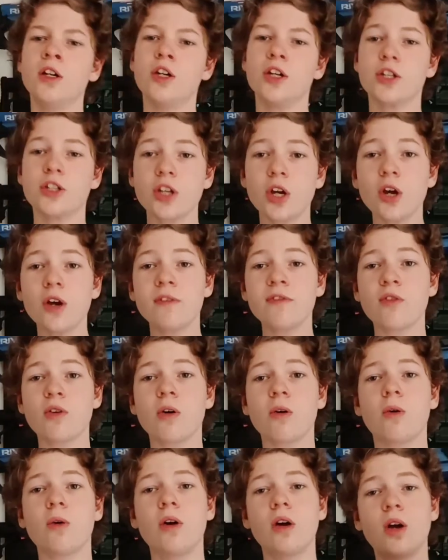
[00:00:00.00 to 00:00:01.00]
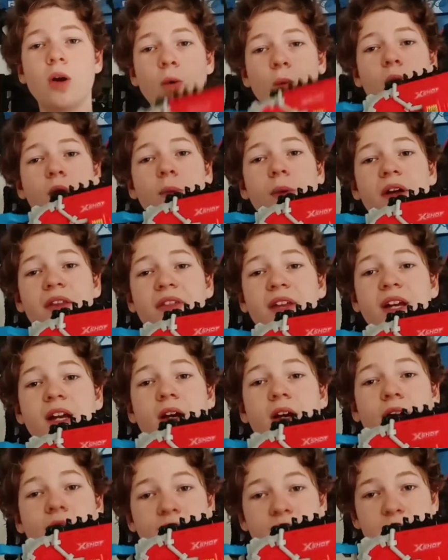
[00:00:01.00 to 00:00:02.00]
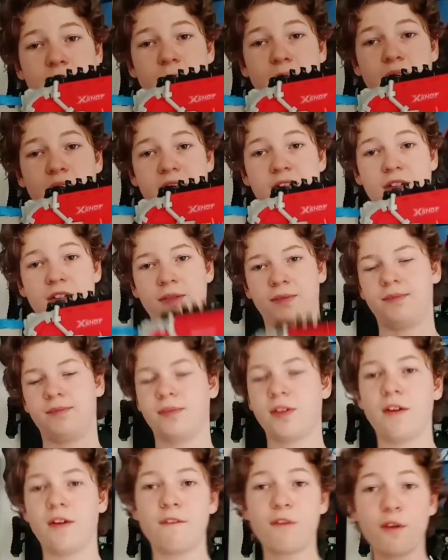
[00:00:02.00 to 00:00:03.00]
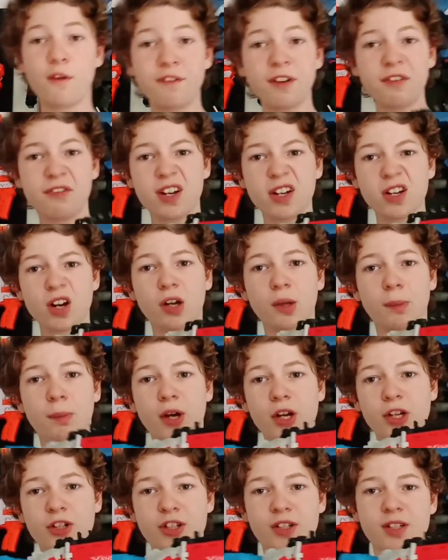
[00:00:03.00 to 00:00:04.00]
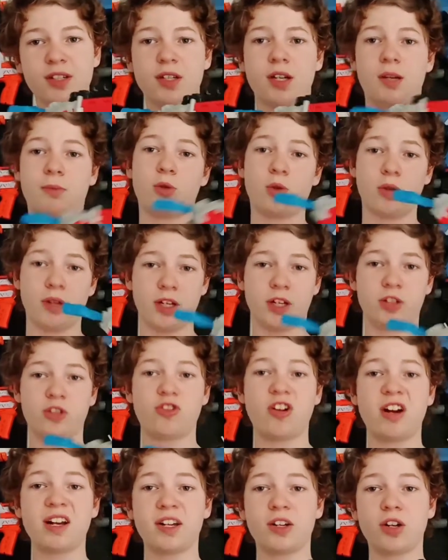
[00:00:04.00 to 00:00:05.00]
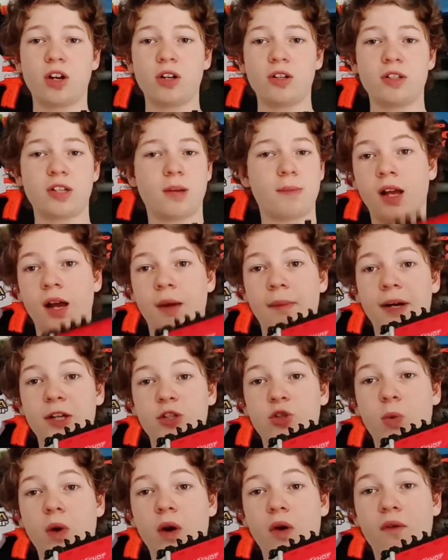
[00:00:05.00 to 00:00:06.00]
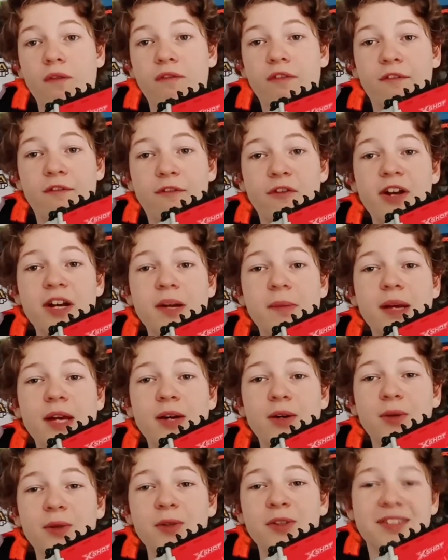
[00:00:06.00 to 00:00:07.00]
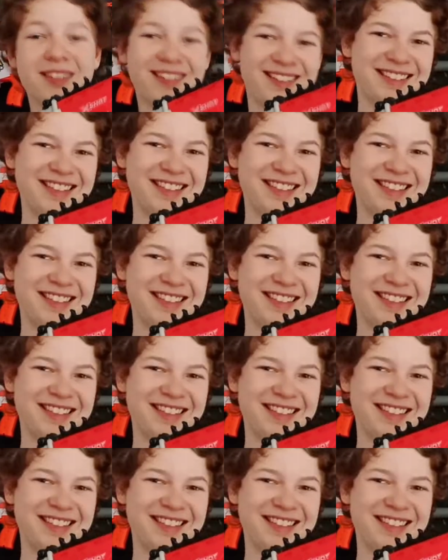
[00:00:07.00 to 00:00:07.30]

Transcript: So overall, what do I think of this blaster? For a $15 purchase, I'm talking Australian dollars, about 12 Freedom Eagles,